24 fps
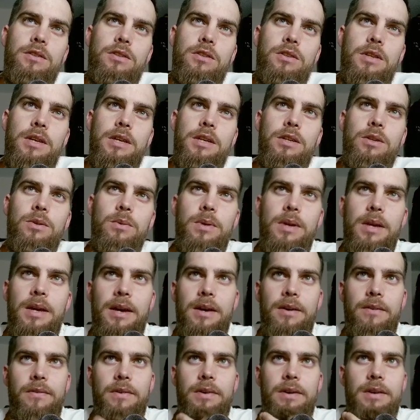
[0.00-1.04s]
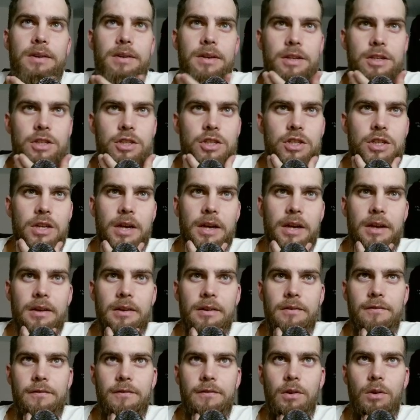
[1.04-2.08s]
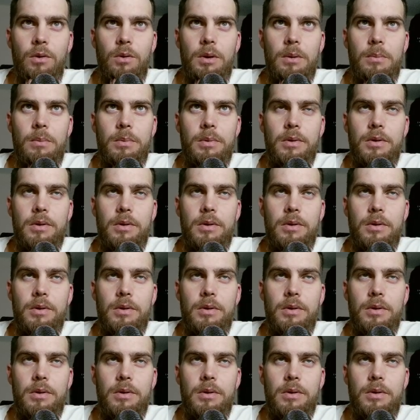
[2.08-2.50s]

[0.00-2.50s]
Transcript: Then do we have a check follow-up?